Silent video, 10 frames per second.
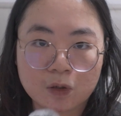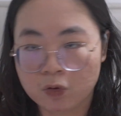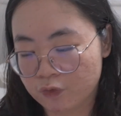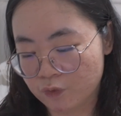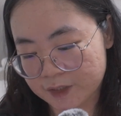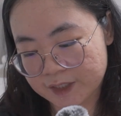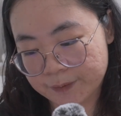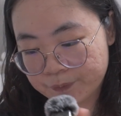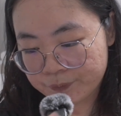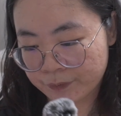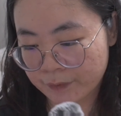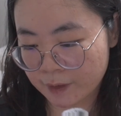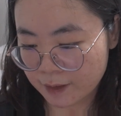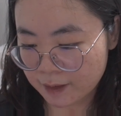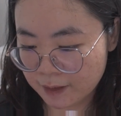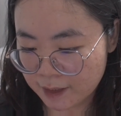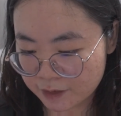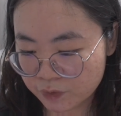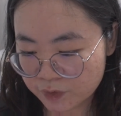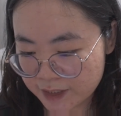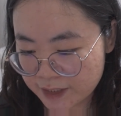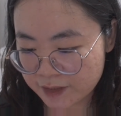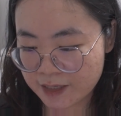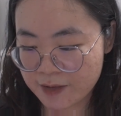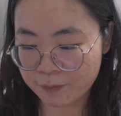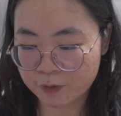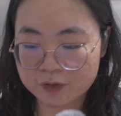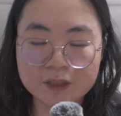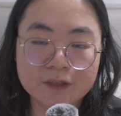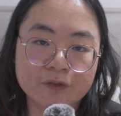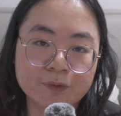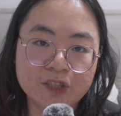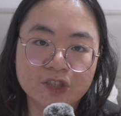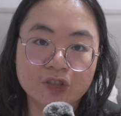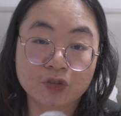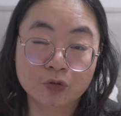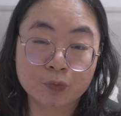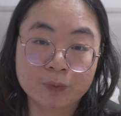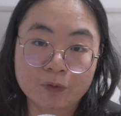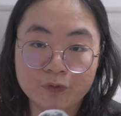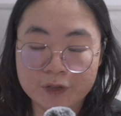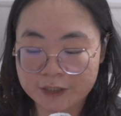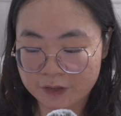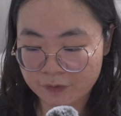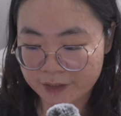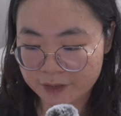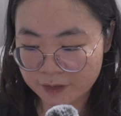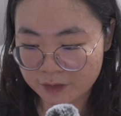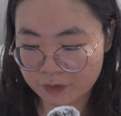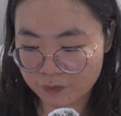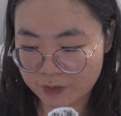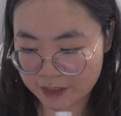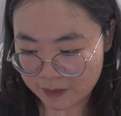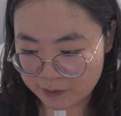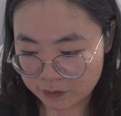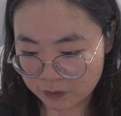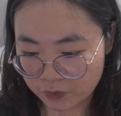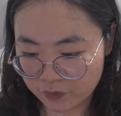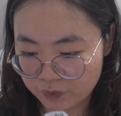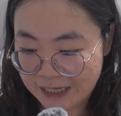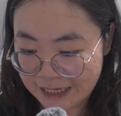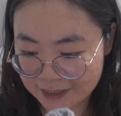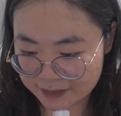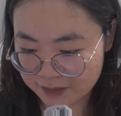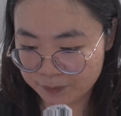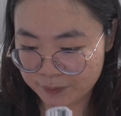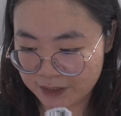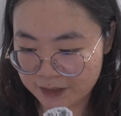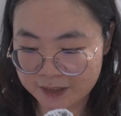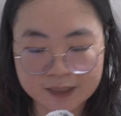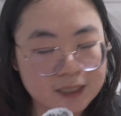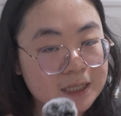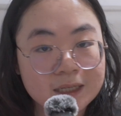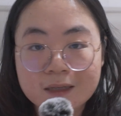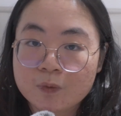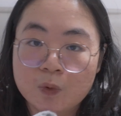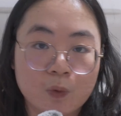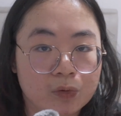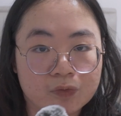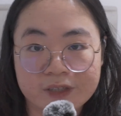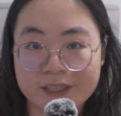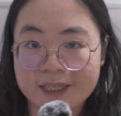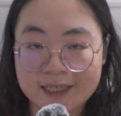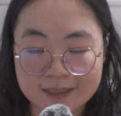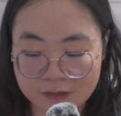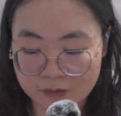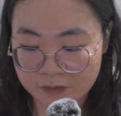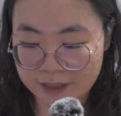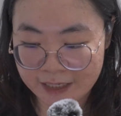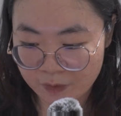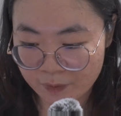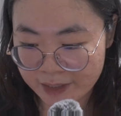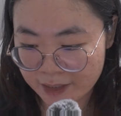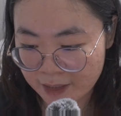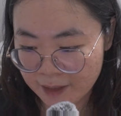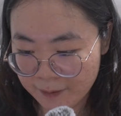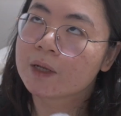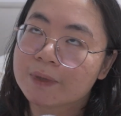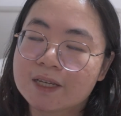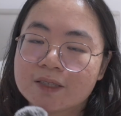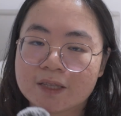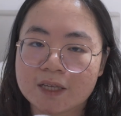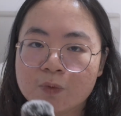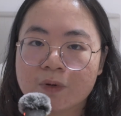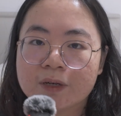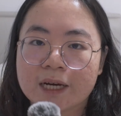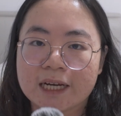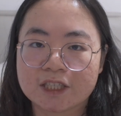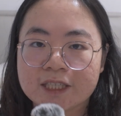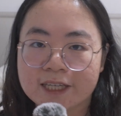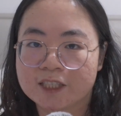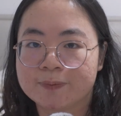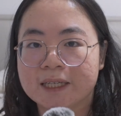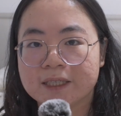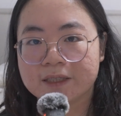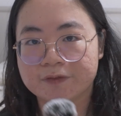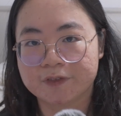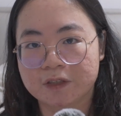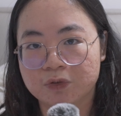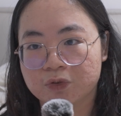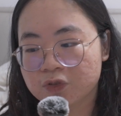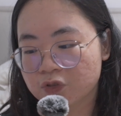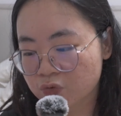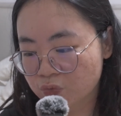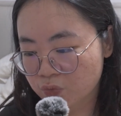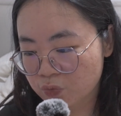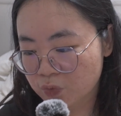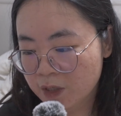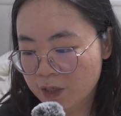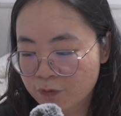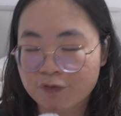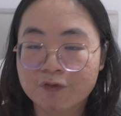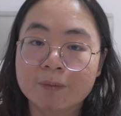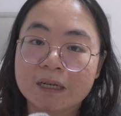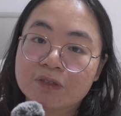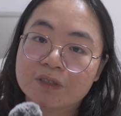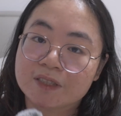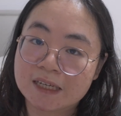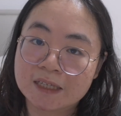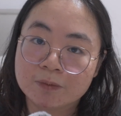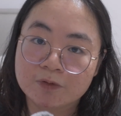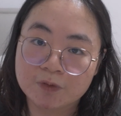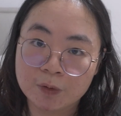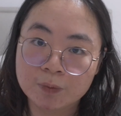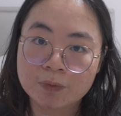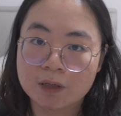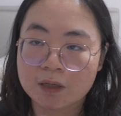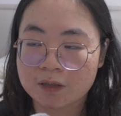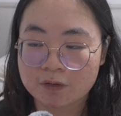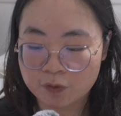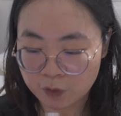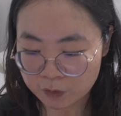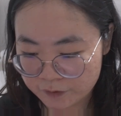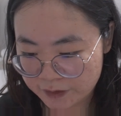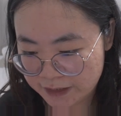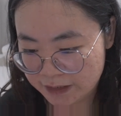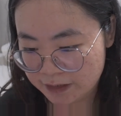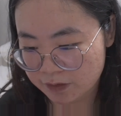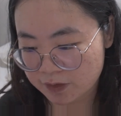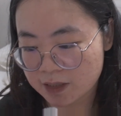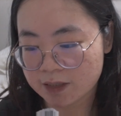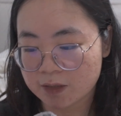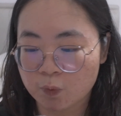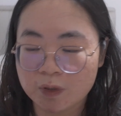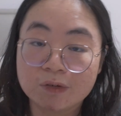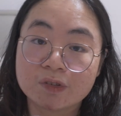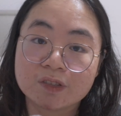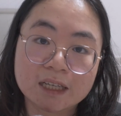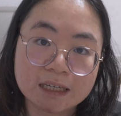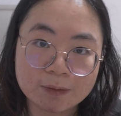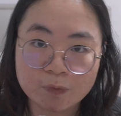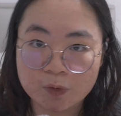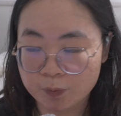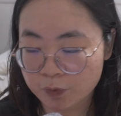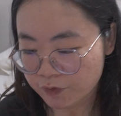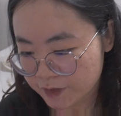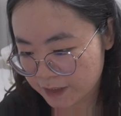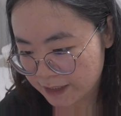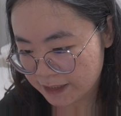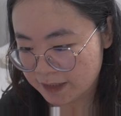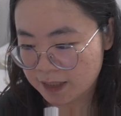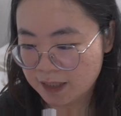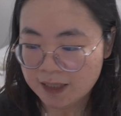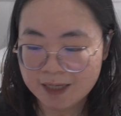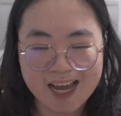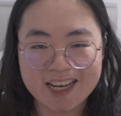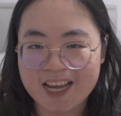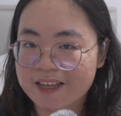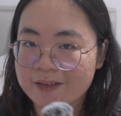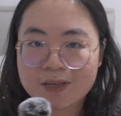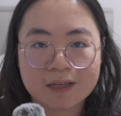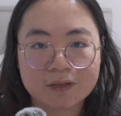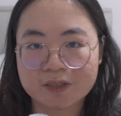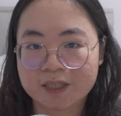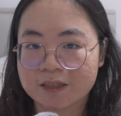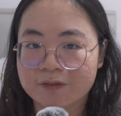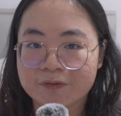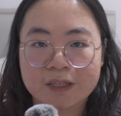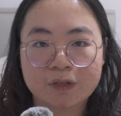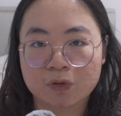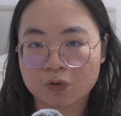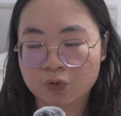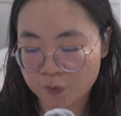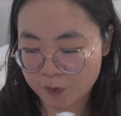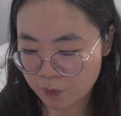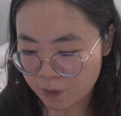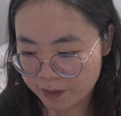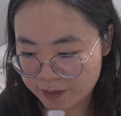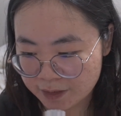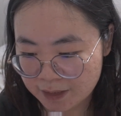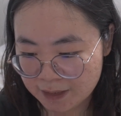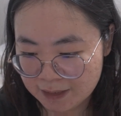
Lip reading: all through WhatsApp. I do think that important information should be reiterated through an email or through text, because we were already texting out anyway, because they were actually expecting the vendors to refer back to the sign up form for all of the details like when to set up, the booth size, and anything else like a vendor could require.